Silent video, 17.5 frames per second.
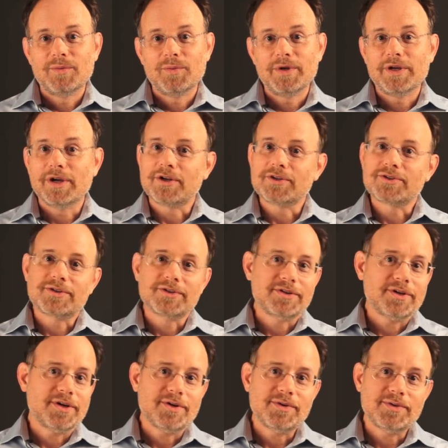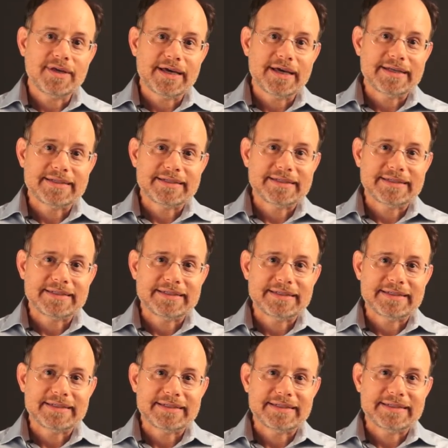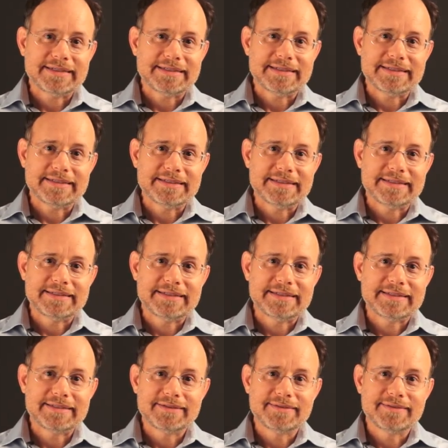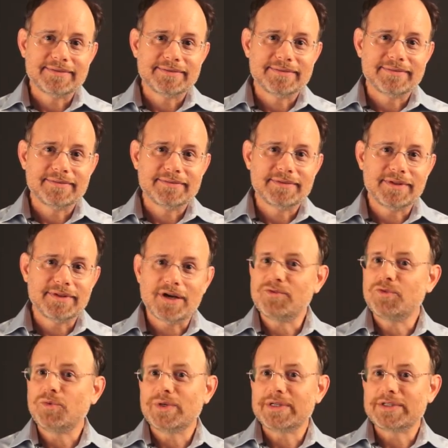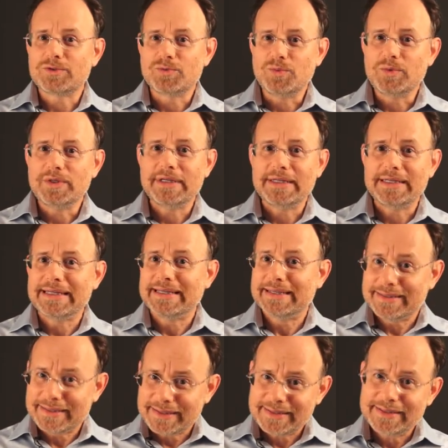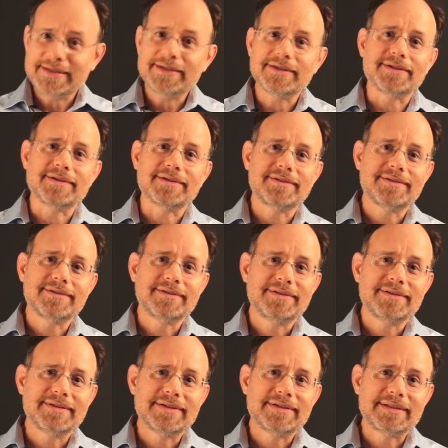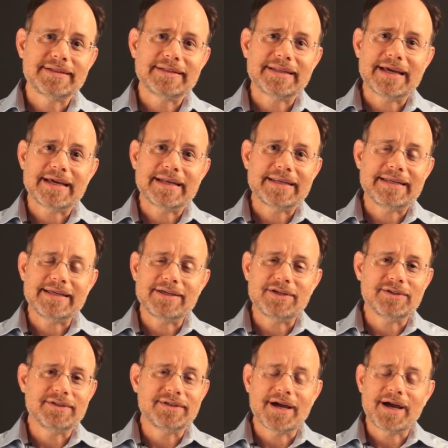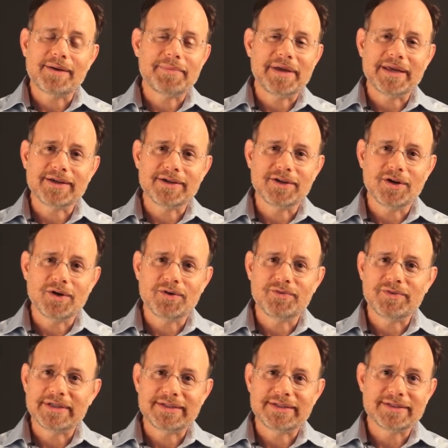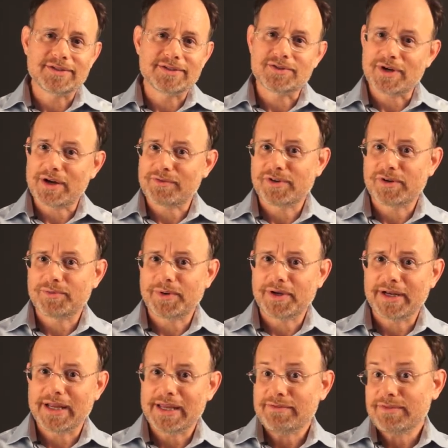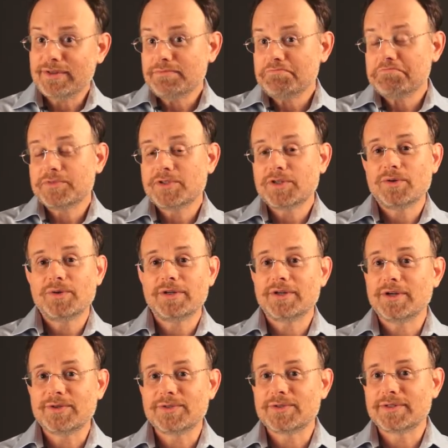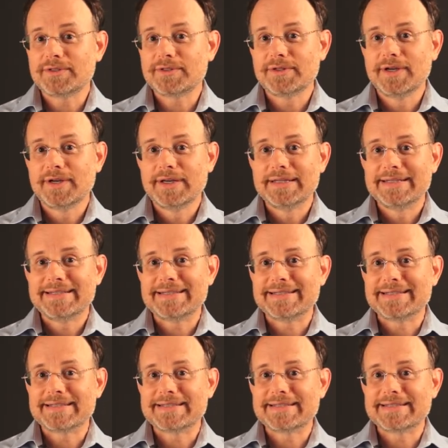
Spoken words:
We also know that his love was really in the theater, that he could not make a go of it in Stratford-upon-Avon, so he goes to the